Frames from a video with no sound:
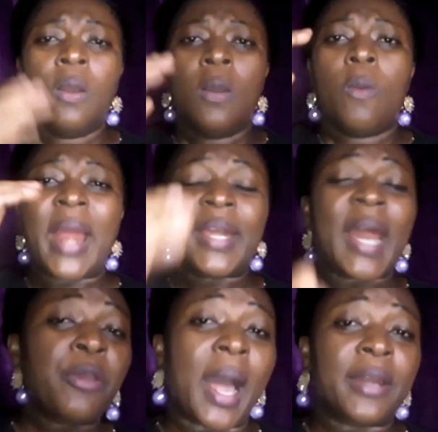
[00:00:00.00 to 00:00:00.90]
Whether
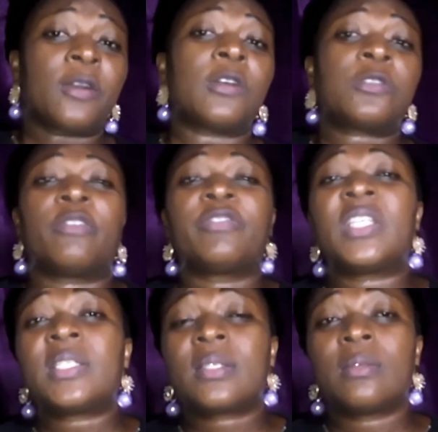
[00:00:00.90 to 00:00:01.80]
you are the cause of
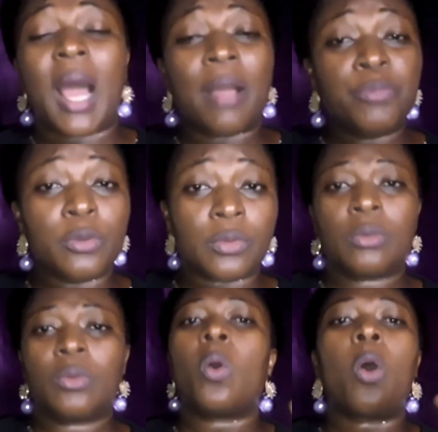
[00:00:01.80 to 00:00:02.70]
this abuse
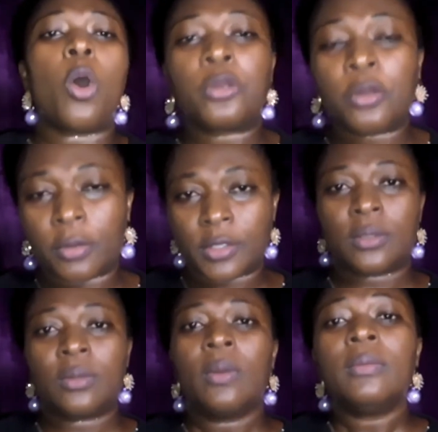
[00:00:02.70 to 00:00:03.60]
or not,
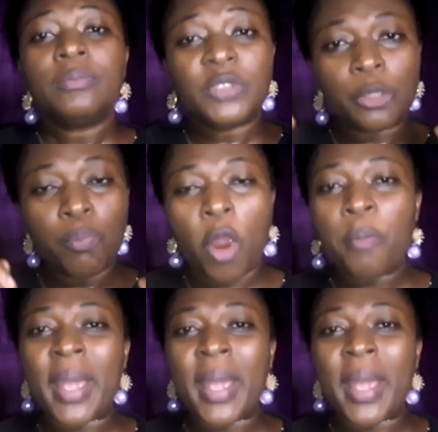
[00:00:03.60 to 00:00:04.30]
the moment